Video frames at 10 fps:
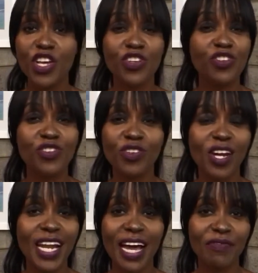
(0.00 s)
you do
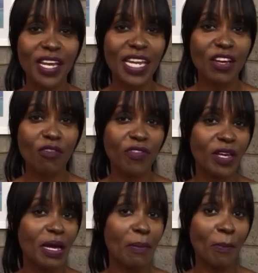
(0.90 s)
not have any of
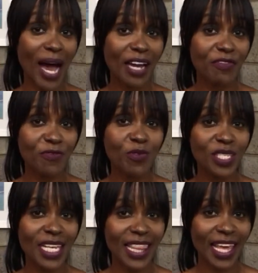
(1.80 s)
the bad
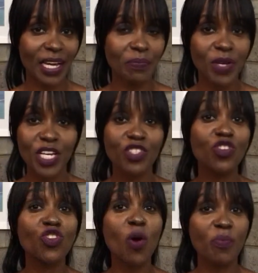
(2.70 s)
foods in there.
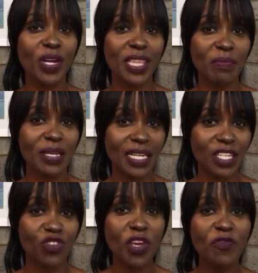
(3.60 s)
So don't bring them in.
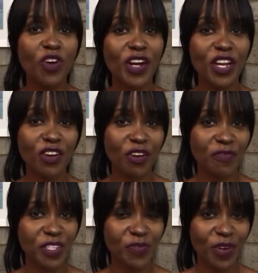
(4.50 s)
So if you're in your
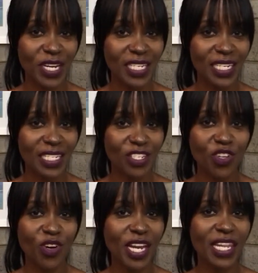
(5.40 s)
office, for instance,
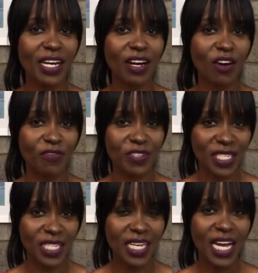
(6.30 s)
you're in the
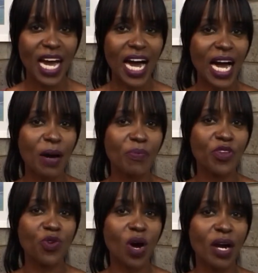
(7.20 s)
office,
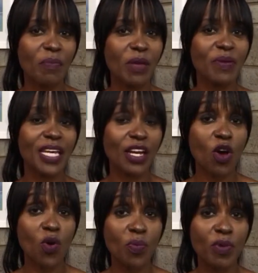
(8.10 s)
you are maybe at
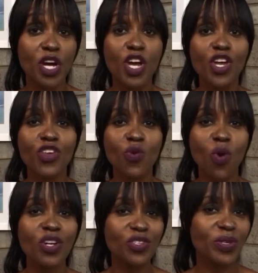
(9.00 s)
home, you
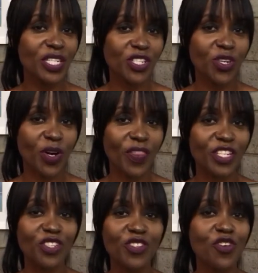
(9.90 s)
want to ensure
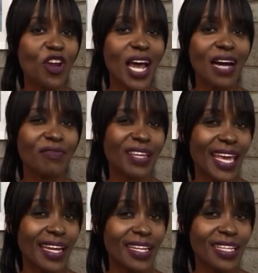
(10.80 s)
that you do not have
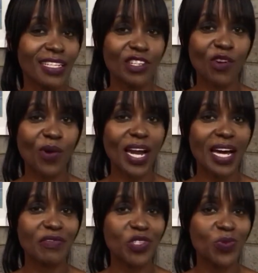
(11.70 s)
candy, you don't want to
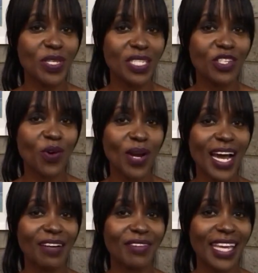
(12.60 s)
have sweets, you don't want to
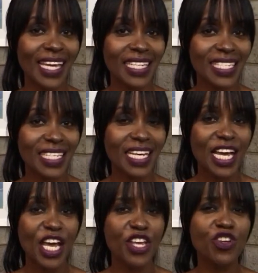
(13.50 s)
have cakes,
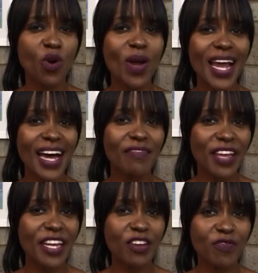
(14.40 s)
you don't want to have
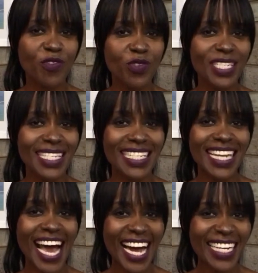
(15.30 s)
any of those
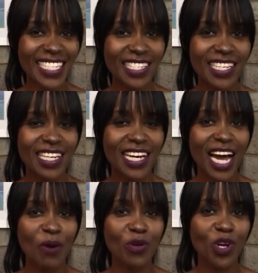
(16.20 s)
snacks,
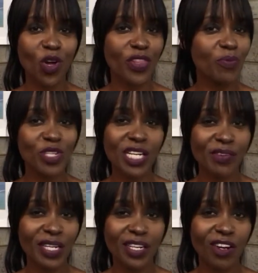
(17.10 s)
I would call them, which are
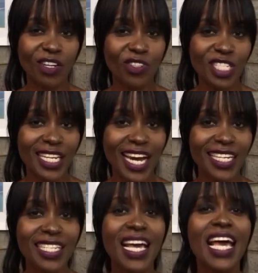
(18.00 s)
really not good
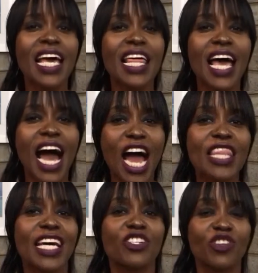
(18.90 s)
snacks,
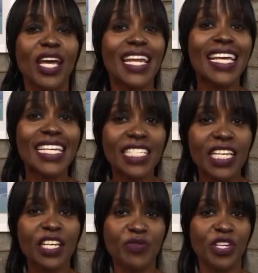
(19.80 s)
that you can
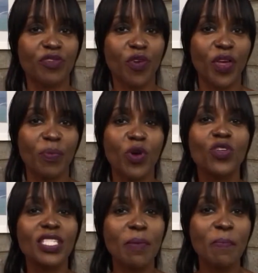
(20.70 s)
easily reach for them.
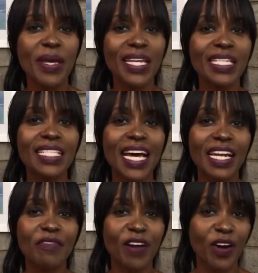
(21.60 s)
Because the minute that
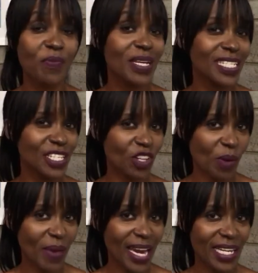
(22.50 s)
environment is
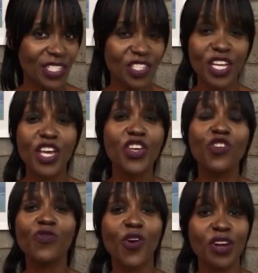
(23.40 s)
not managed,
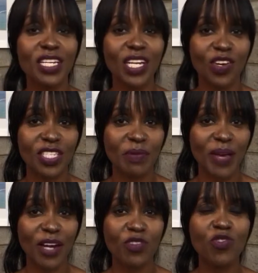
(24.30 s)
you've already lost the
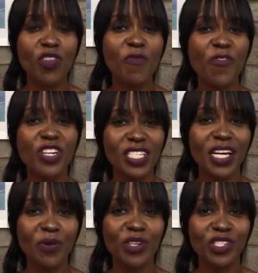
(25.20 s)
battle. So the first
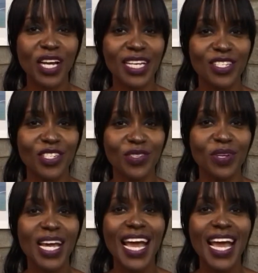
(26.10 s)
thing I want you guys to do,